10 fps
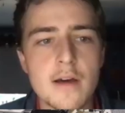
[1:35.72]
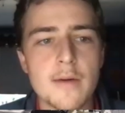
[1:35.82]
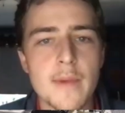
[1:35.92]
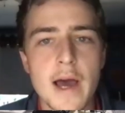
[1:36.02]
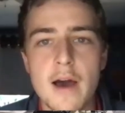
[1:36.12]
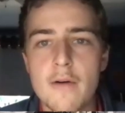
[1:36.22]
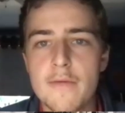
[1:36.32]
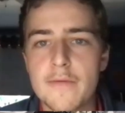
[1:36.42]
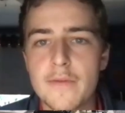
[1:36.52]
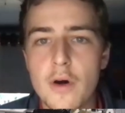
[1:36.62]
how
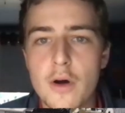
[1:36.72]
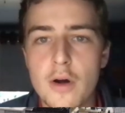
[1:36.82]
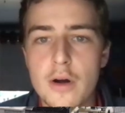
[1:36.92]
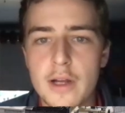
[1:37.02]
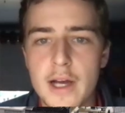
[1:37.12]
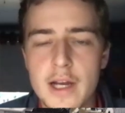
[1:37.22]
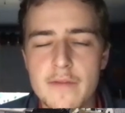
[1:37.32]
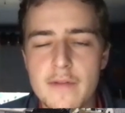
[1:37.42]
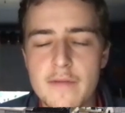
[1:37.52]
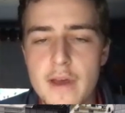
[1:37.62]
far kind of
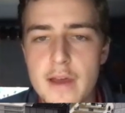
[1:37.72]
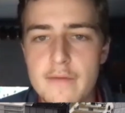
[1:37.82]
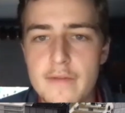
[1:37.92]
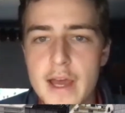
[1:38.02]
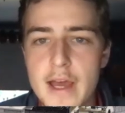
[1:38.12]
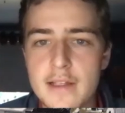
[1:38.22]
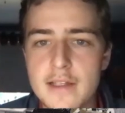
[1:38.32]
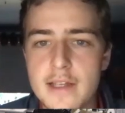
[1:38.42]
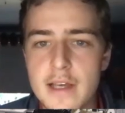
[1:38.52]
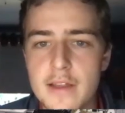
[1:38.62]
in
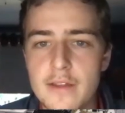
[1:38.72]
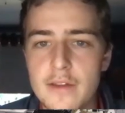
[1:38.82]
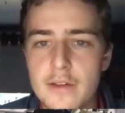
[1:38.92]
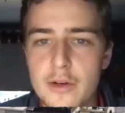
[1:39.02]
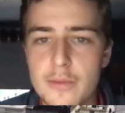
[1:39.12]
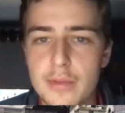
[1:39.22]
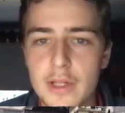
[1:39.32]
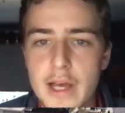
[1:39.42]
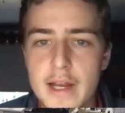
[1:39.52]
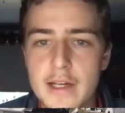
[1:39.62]
advance in your
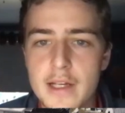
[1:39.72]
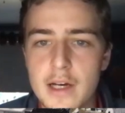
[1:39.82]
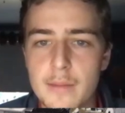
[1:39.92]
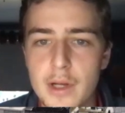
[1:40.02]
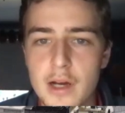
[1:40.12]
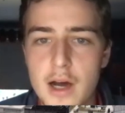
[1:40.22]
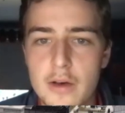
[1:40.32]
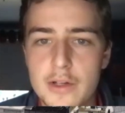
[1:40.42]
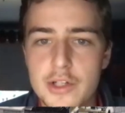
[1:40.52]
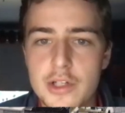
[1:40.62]
planning to come to
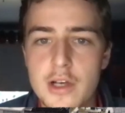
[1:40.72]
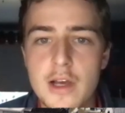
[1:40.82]
college